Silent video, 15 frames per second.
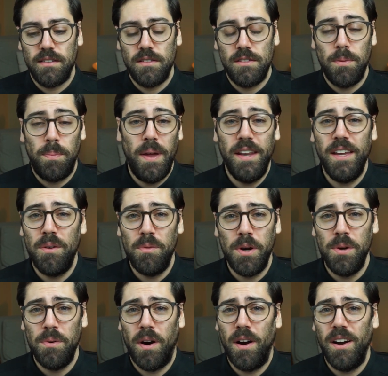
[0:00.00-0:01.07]
Depending on where
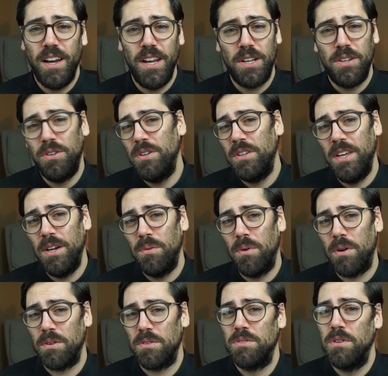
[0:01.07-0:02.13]
you are, it could get
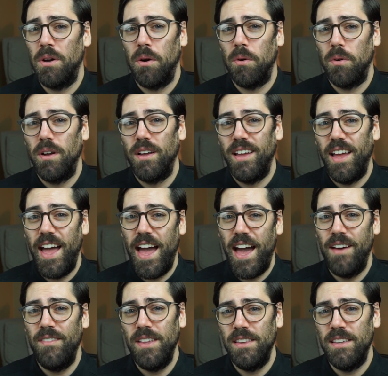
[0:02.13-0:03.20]
worse. So,
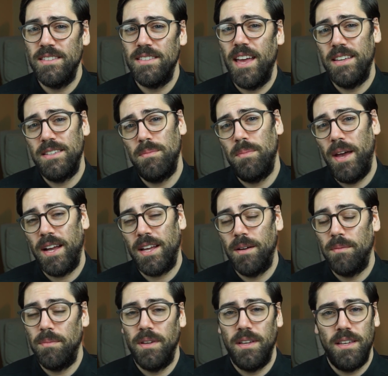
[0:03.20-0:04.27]
having this as a
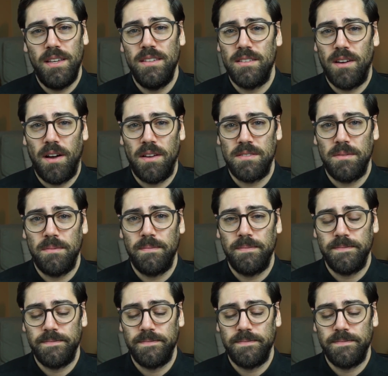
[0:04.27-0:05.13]
backup is awesome.